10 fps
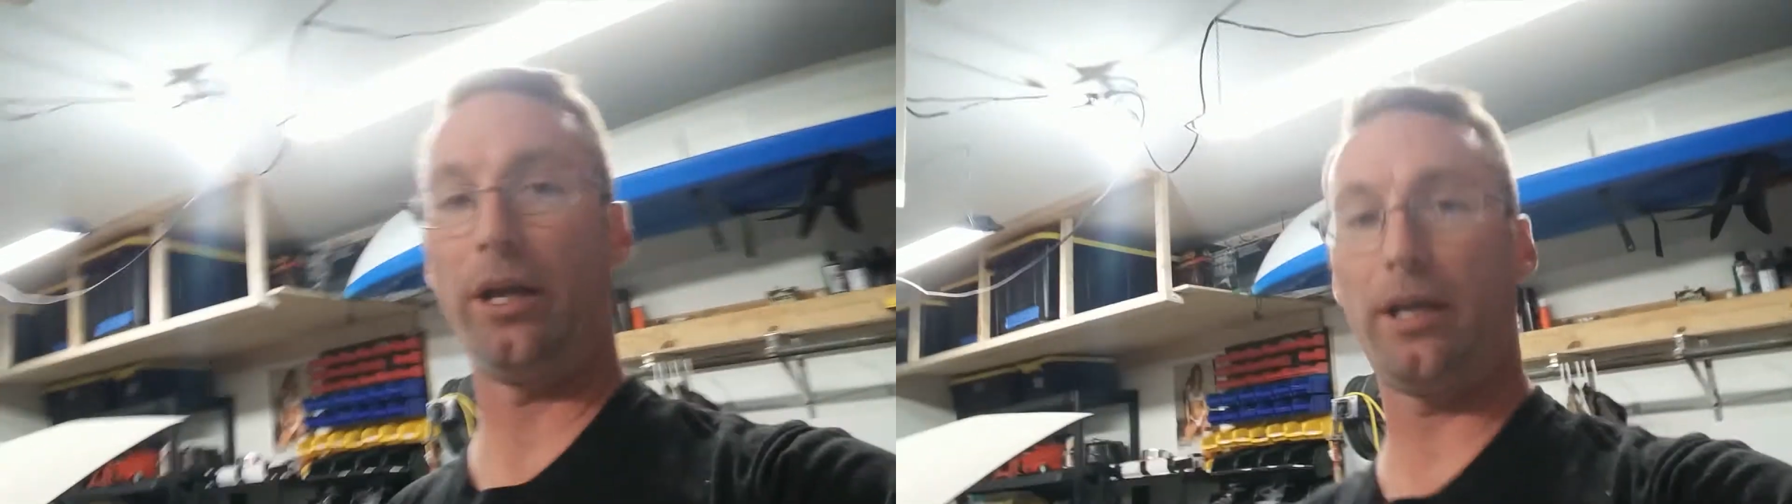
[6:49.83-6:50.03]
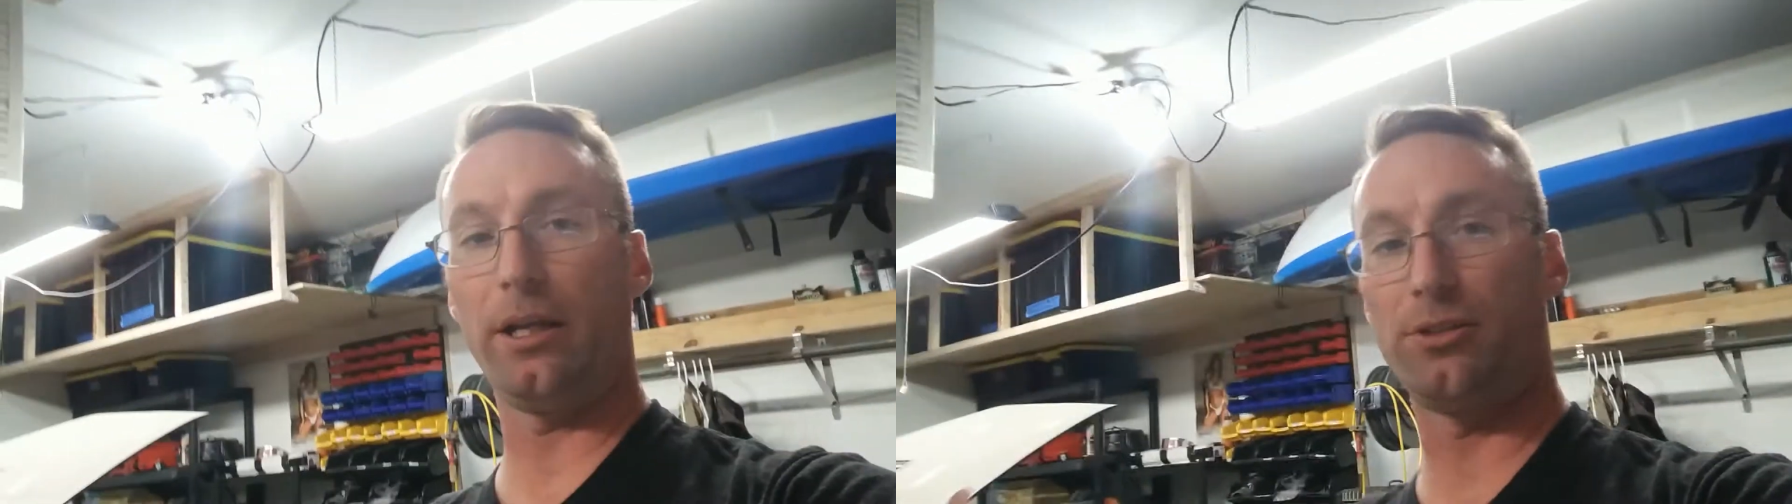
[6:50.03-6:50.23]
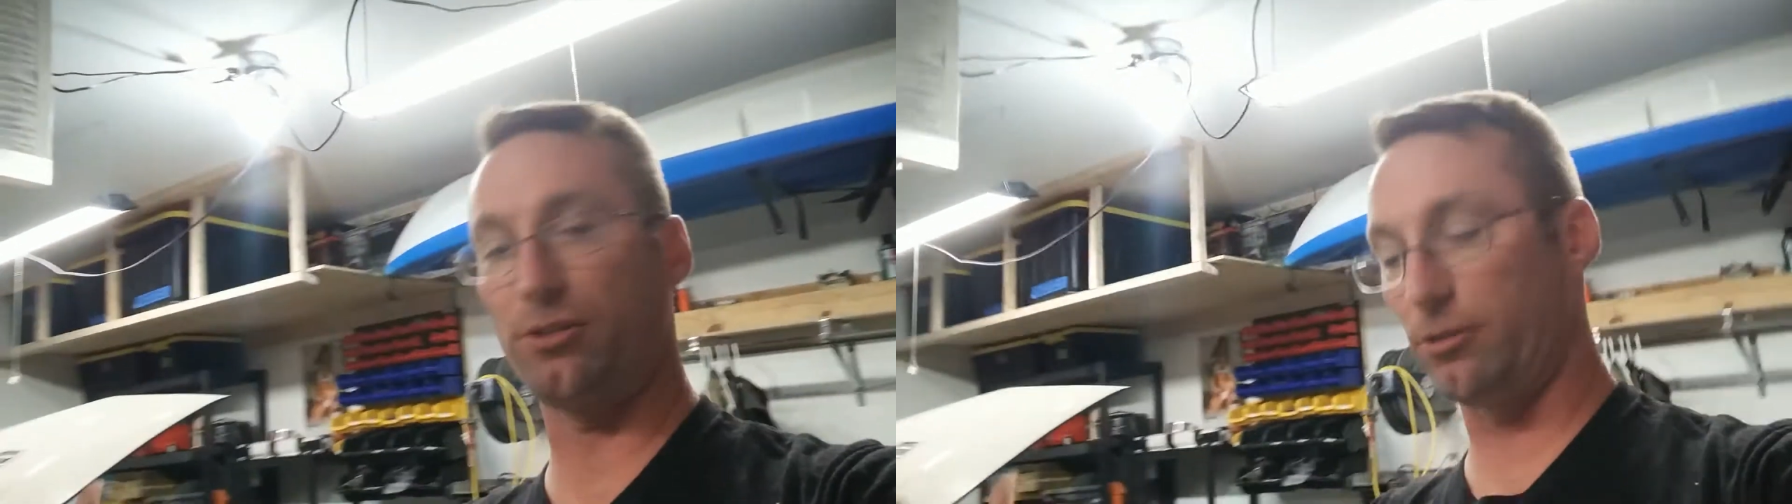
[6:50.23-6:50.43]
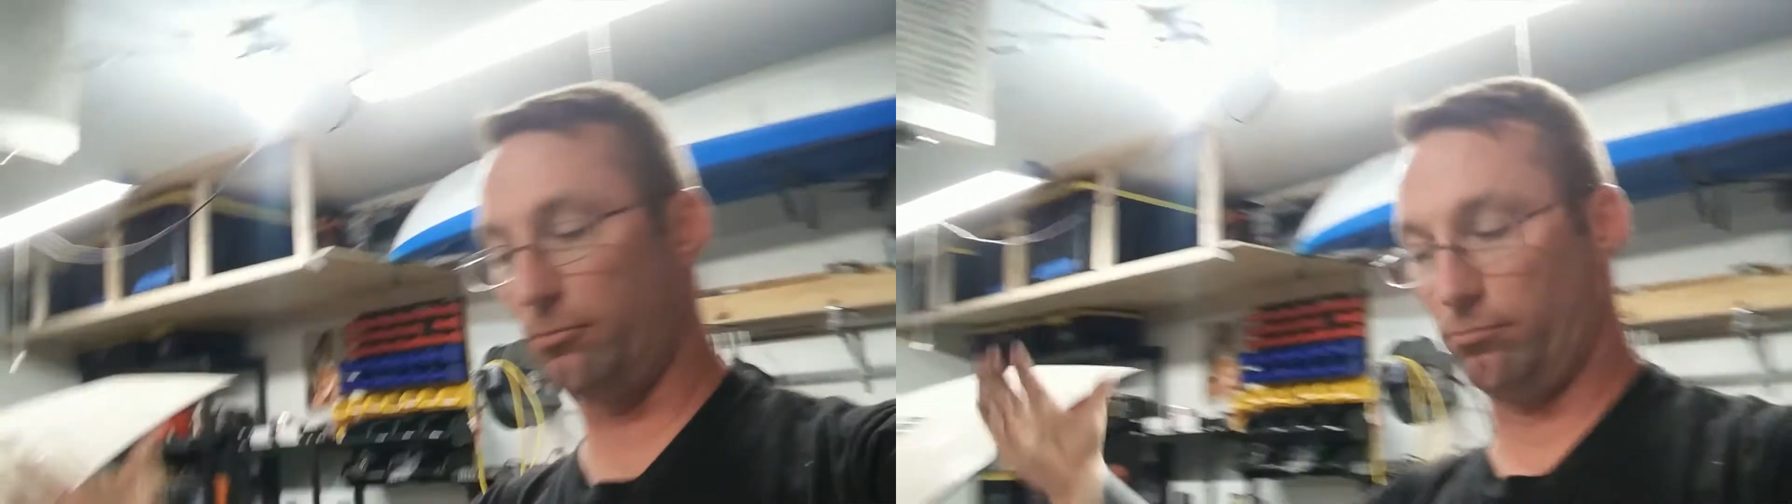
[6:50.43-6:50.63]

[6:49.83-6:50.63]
it gets